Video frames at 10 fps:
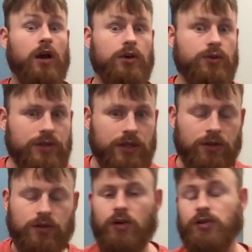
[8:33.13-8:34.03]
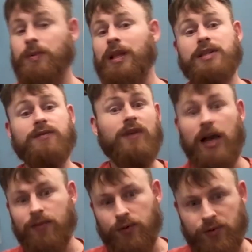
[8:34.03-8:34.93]
100 sales calls or my last
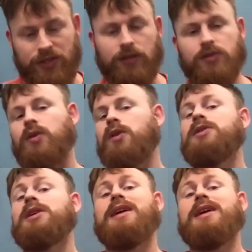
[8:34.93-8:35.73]
500 sales calls,